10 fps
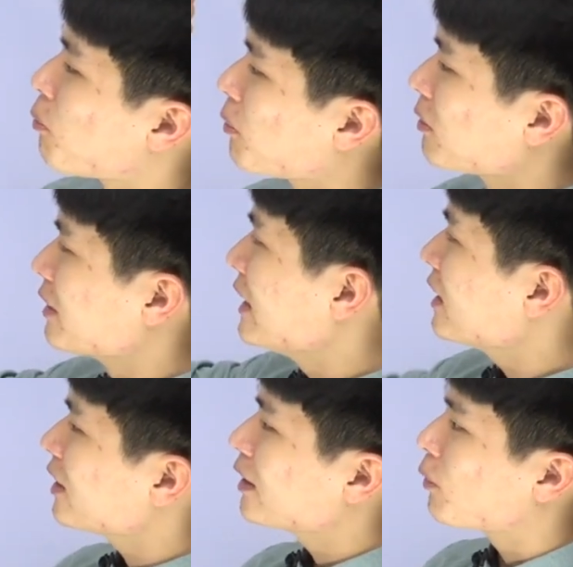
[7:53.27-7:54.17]

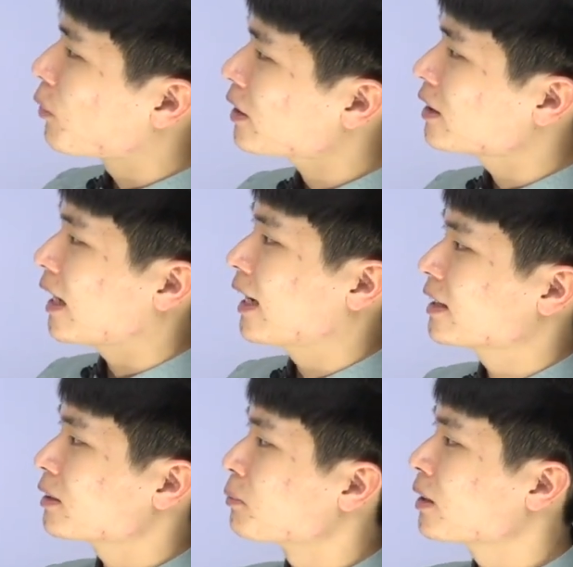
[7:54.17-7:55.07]
neatly
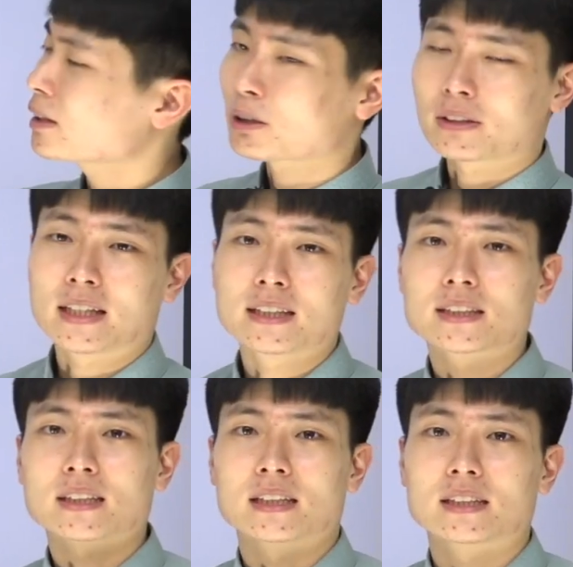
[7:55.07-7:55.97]
organized, what it
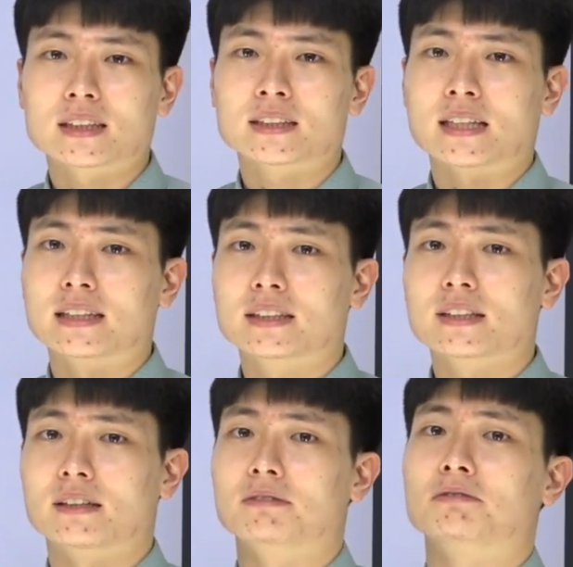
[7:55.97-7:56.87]
creates is a
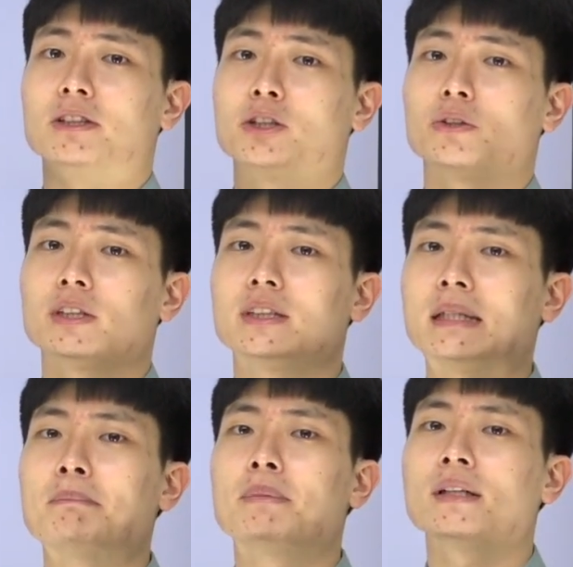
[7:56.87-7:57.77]
sense of visual
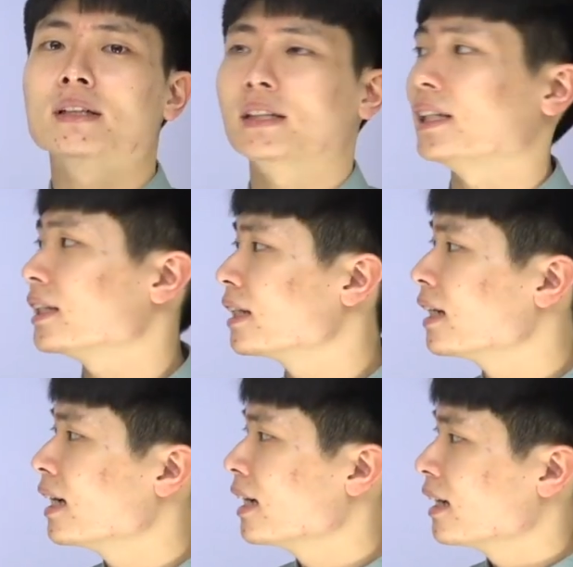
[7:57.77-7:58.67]
stability.
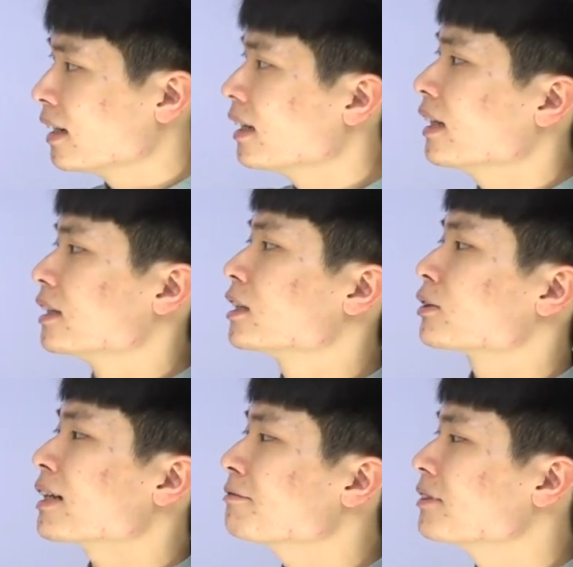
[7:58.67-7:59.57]
It
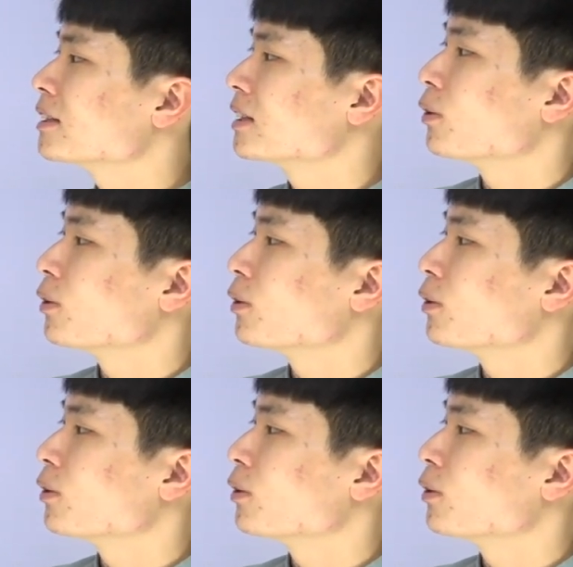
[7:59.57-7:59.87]
strengthens the